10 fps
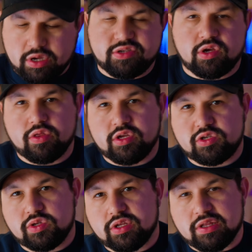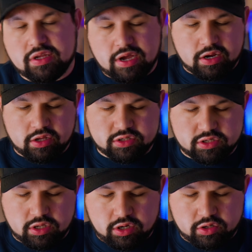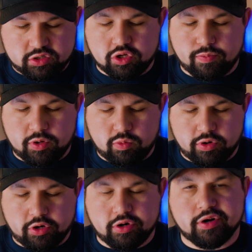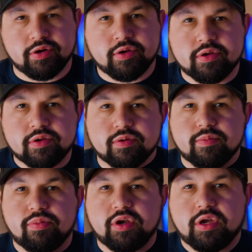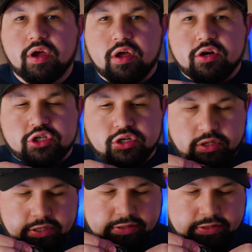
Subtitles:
And so this kind of looks a little stupid when you're putting it on a shirt like